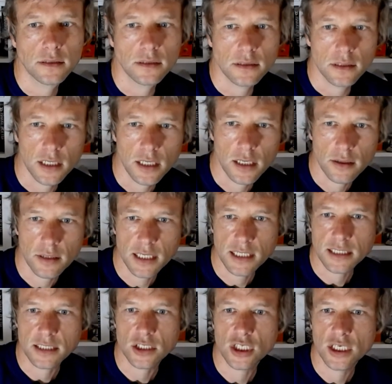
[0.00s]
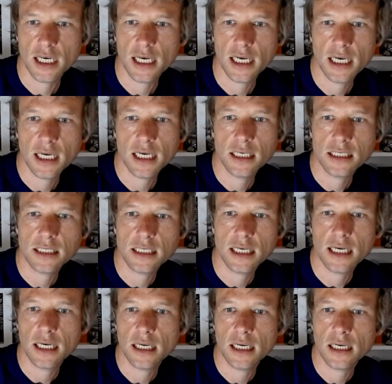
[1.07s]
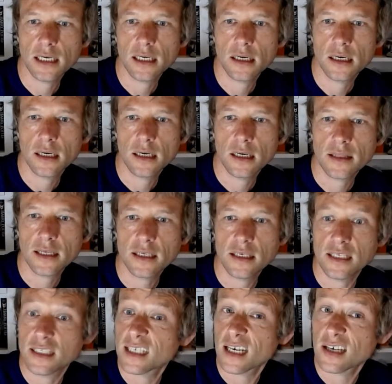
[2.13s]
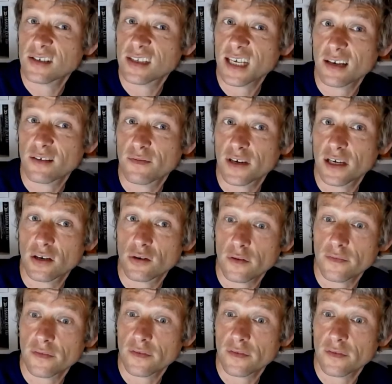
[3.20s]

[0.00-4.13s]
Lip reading: You know, here's G, D. Then you need to take your second finger off.